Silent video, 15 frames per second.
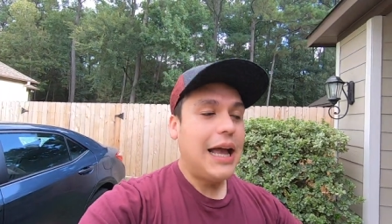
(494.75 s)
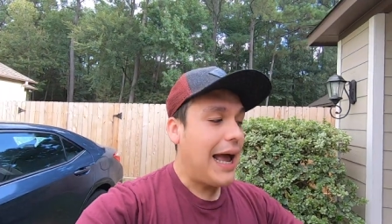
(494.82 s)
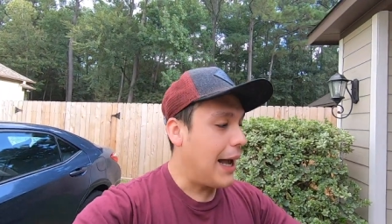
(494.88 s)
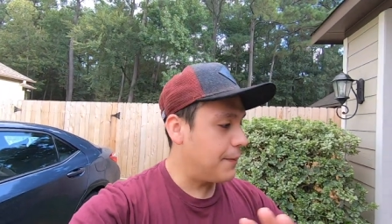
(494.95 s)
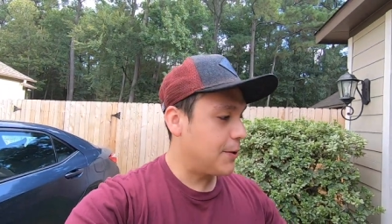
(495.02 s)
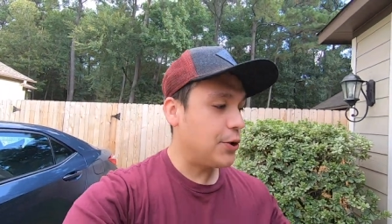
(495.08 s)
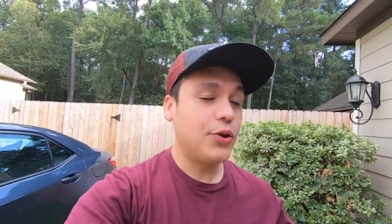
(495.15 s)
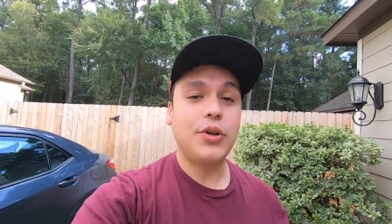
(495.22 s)

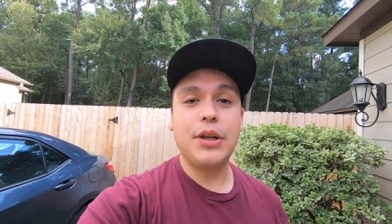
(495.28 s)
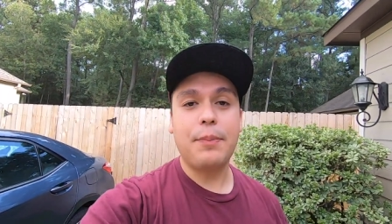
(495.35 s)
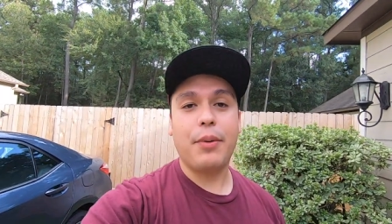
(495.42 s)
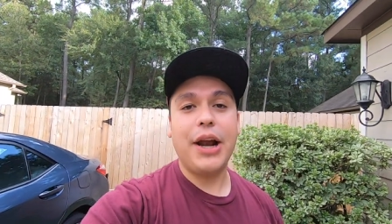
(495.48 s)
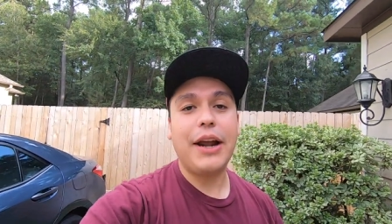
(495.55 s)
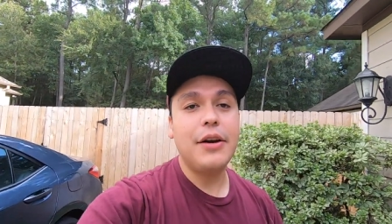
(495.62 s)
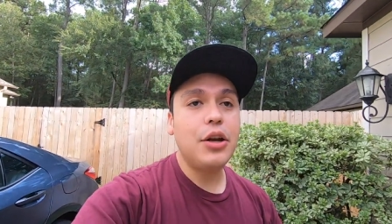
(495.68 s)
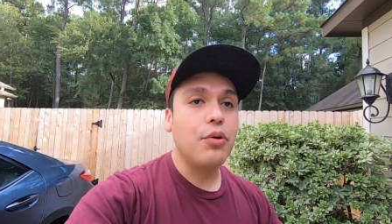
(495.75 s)
absolutely
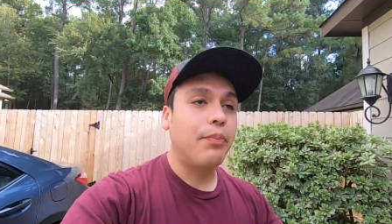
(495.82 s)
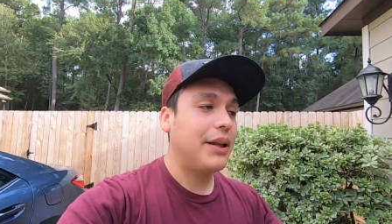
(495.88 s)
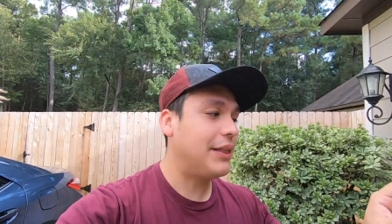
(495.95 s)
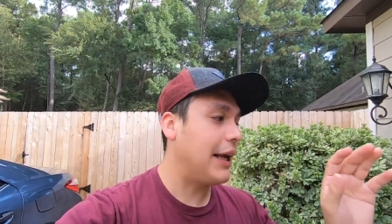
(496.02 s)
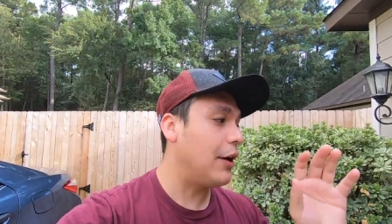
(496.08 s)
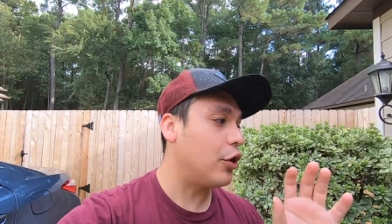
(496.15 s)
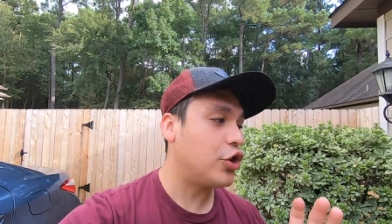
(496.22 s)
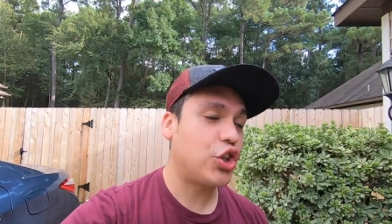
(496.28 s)
brand new, but
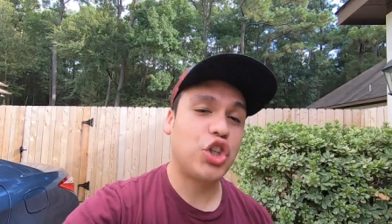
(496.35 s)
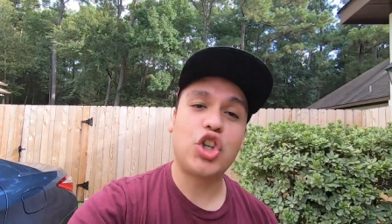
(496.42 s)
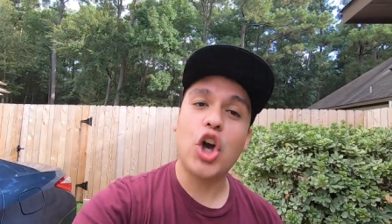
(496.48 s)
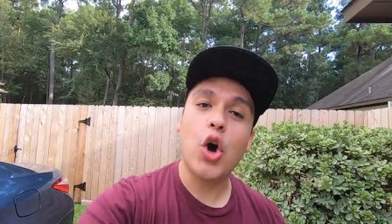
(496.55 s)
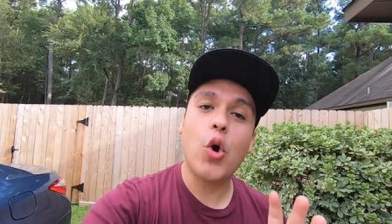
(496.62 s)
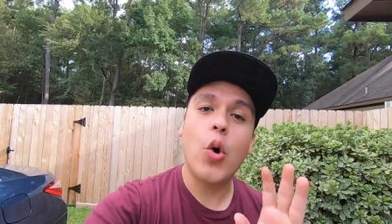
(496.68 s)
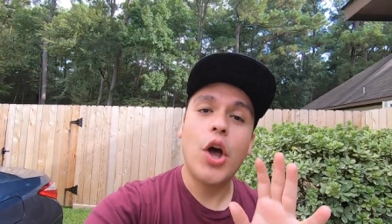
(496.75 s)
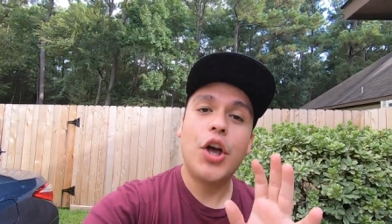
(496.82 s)
they are
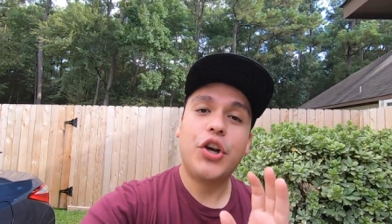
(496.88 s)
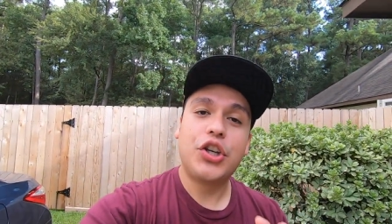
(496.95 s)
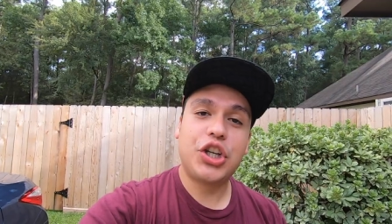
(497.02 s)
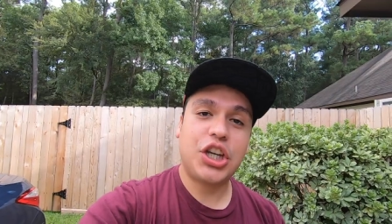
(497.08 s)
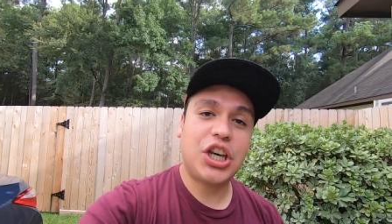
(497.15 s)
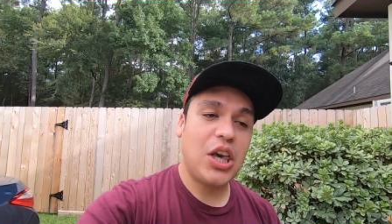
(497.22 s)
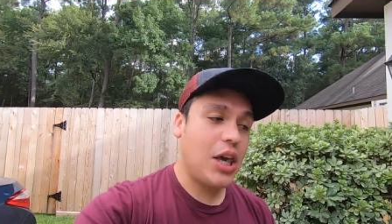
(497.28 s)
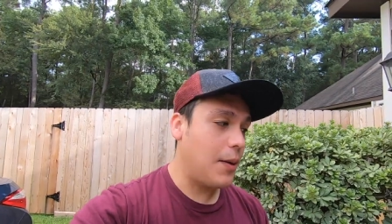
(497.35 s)
so
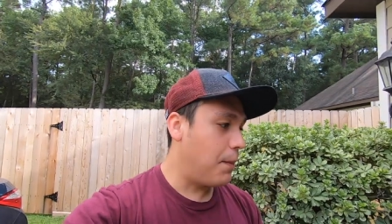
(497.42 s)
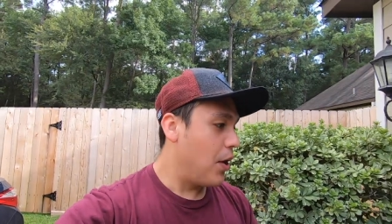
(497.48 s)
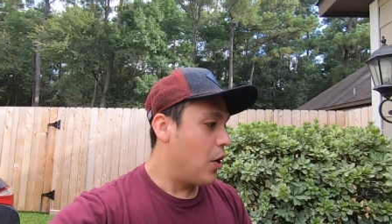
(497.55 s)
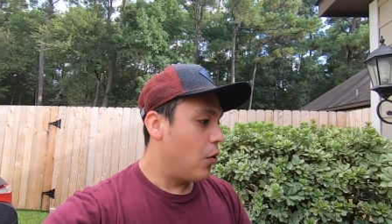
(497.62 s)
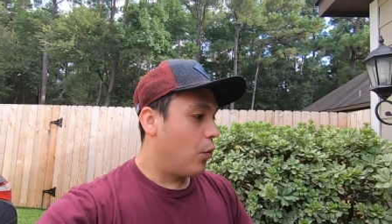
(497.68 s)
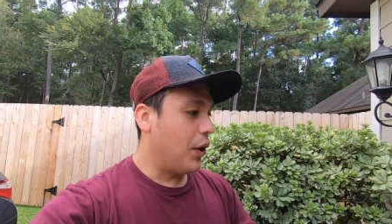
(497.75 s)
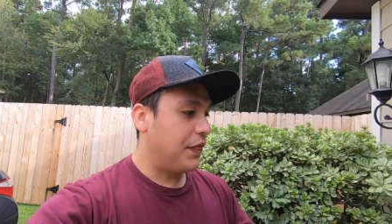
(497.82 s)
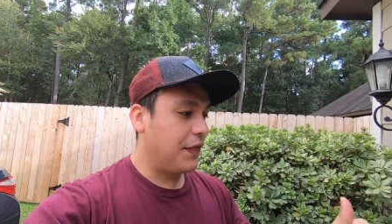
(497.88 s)
cheap
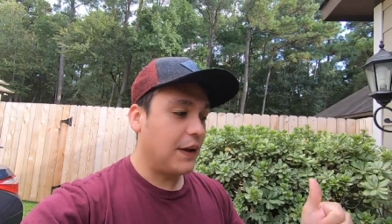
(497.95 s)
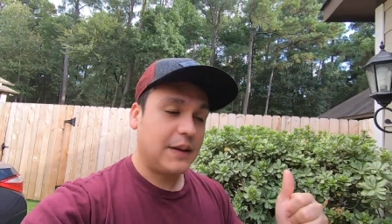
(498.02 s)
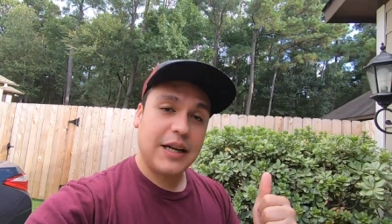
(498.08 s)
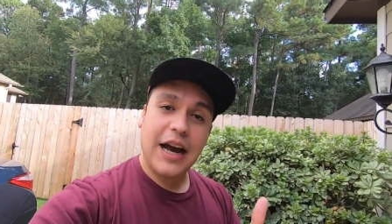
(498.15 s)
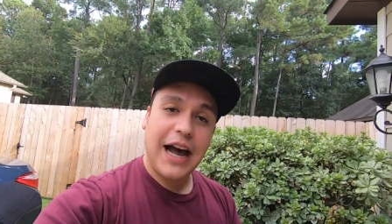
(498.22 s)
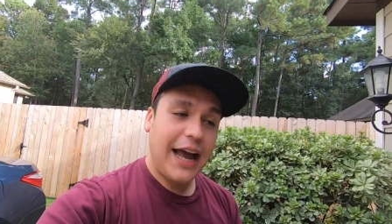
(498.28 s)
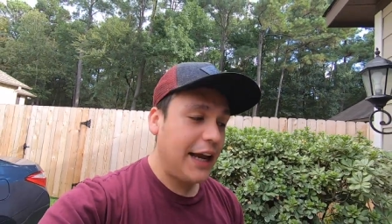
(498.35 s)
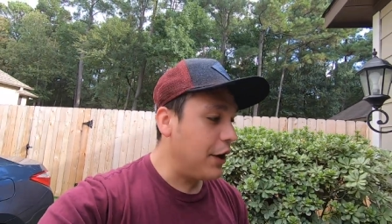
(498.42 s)
with the
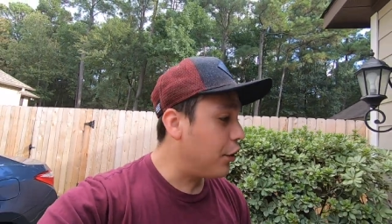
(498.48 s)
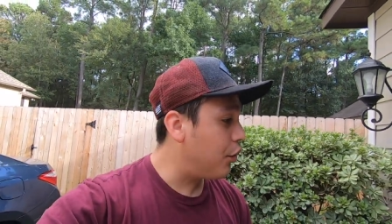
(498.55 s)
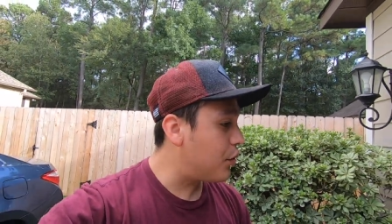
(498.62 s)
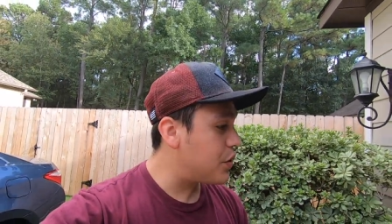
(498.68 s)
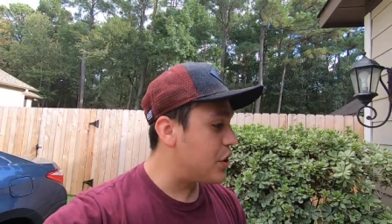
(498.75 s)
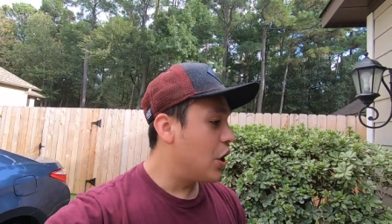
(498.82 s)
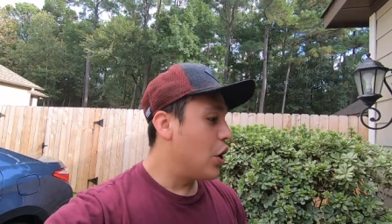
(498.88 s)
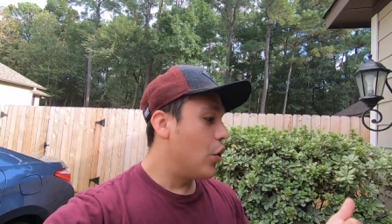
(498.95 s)

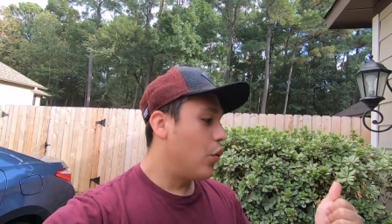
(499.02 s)
tires,